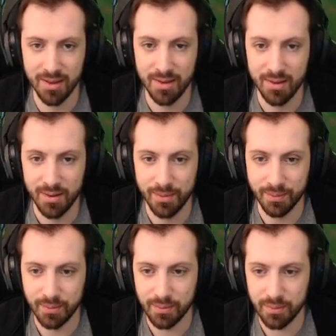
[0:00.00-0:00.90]

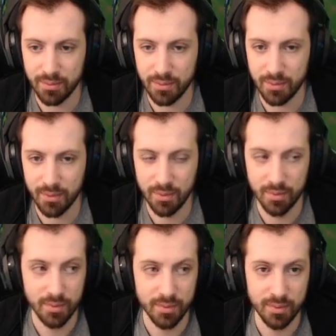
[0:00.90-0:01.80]

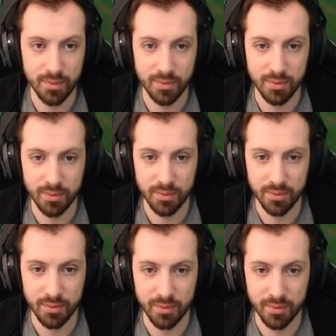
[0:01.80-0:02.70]
Nothing is said.